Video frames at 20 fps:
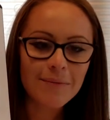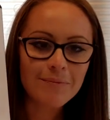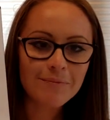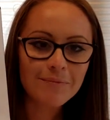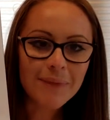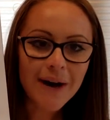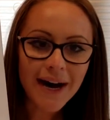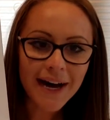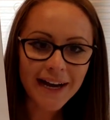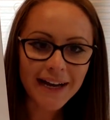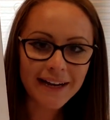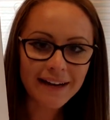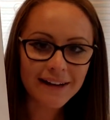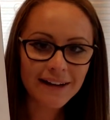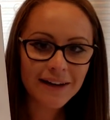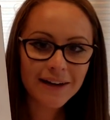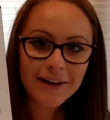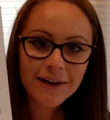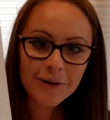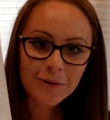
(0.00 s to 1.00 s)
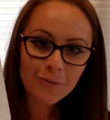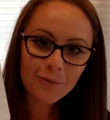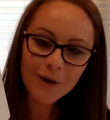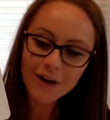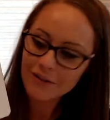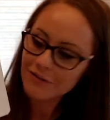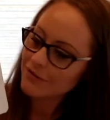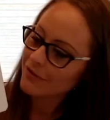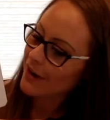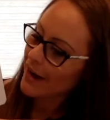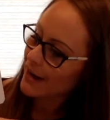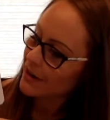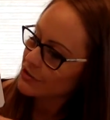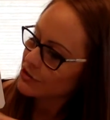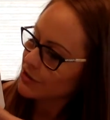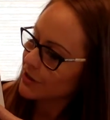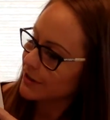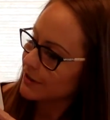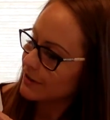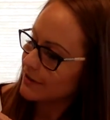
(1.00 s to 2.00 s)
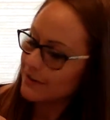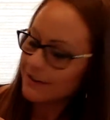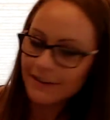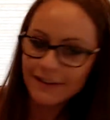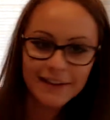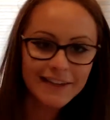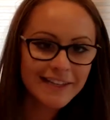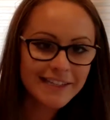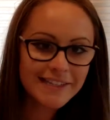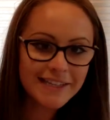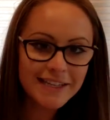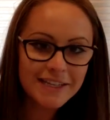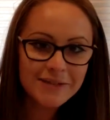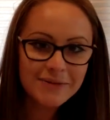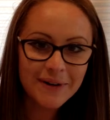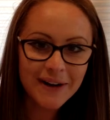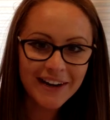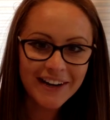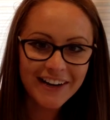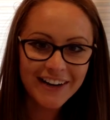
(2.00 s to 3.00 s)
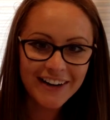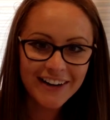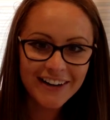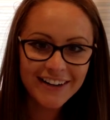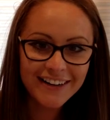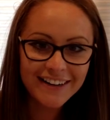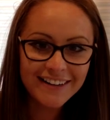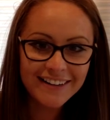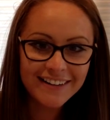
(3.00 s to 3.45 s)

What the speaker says: but what fraction is this right here?